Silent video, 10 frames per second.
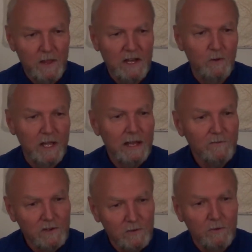And we
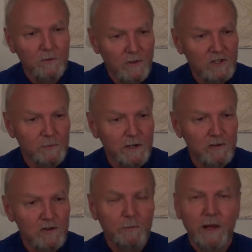have to, the
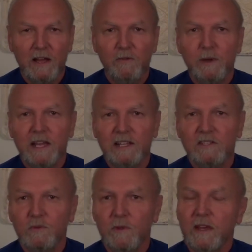spiritual path
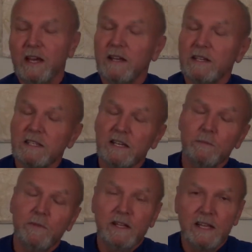begins with that, and it's
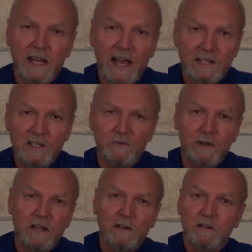something that has to
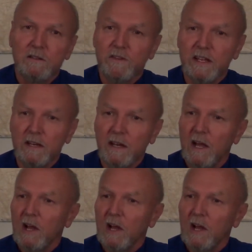be cultivated